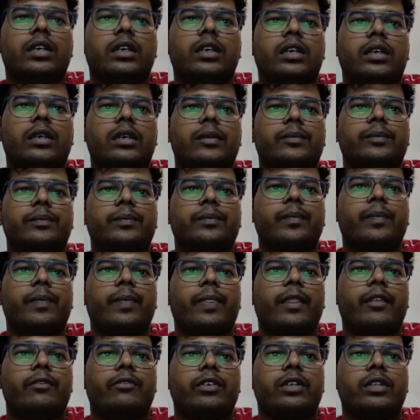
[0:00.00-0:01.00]
uh,
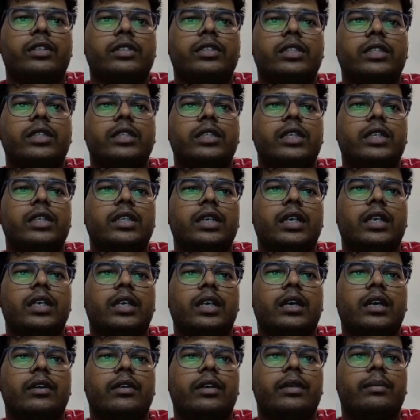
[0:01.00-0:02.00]
function here,
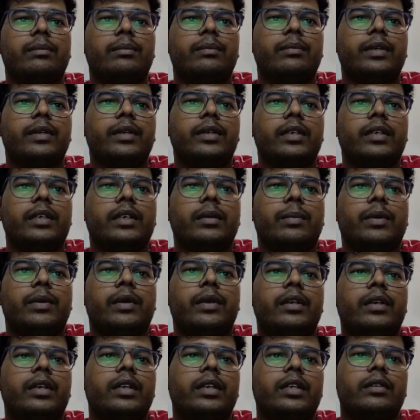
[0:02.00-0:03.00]
and I have
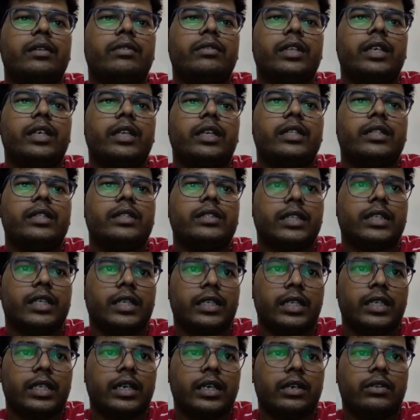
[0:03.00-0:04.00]
printed if there is
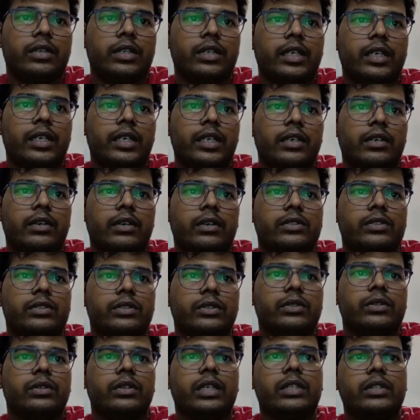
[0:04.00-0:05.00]
any outlier or not.
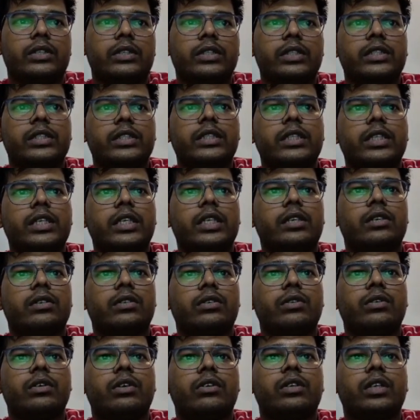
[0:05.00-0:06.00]
So you can see there are
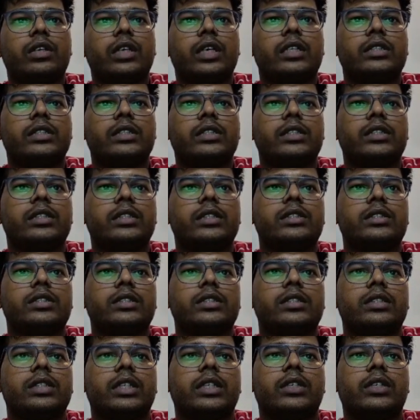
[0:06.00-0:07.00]
no outliers in
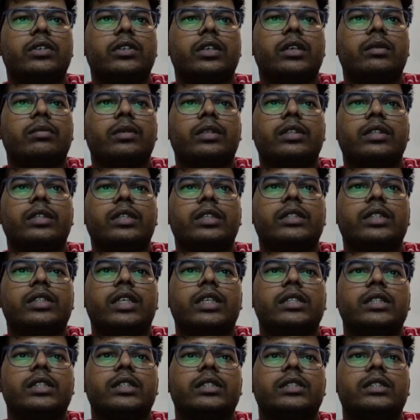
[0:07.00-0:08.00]
this tenure and monthly
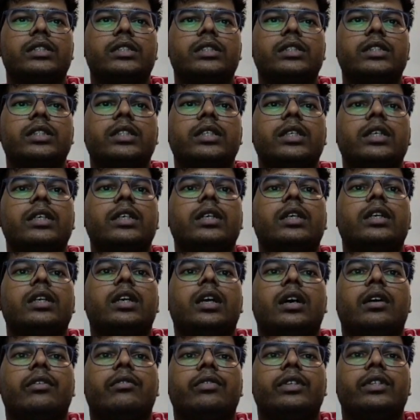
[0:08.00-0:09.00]
charges
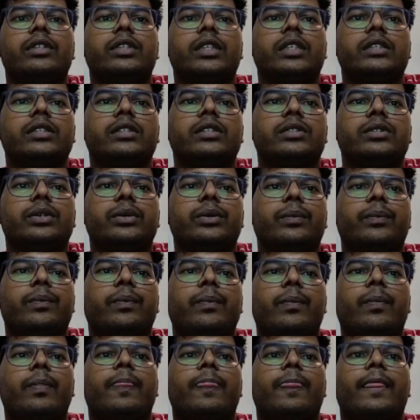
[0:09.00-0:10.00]
features. So
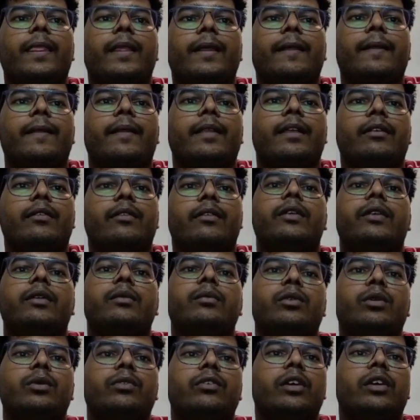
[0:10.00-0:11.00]
we will
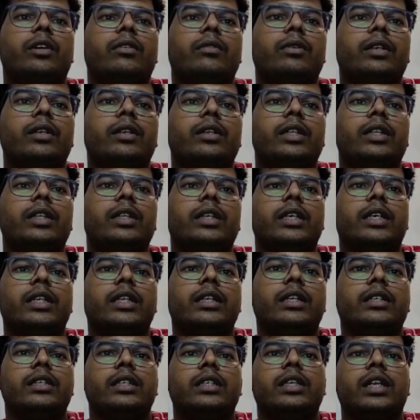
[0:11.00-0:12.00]
move forward. Then
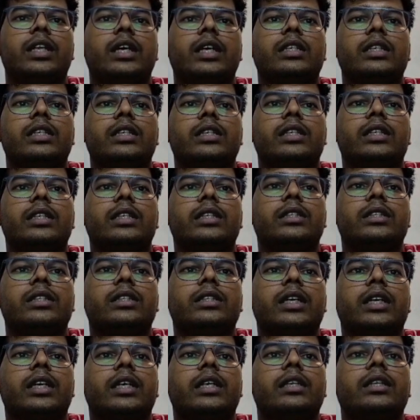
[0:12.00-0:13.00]
again
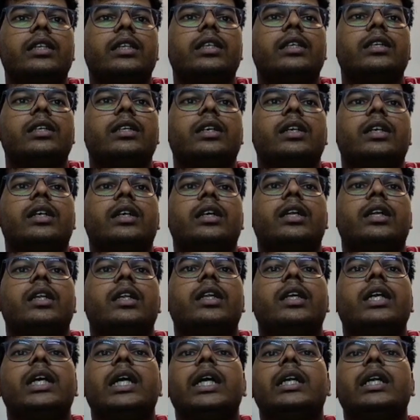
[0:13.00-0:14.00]
the
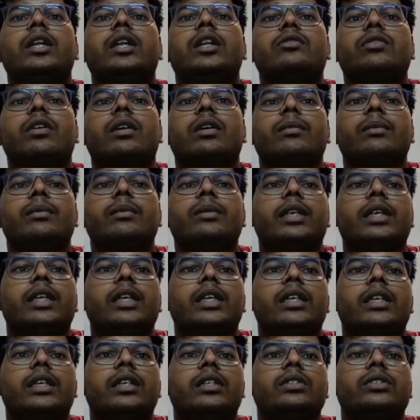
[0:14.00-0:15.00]
cleaning and transforming the
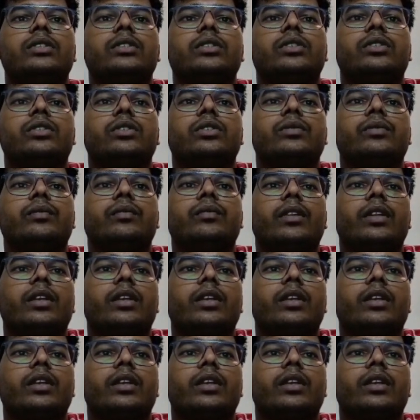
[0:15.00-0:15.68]
data. So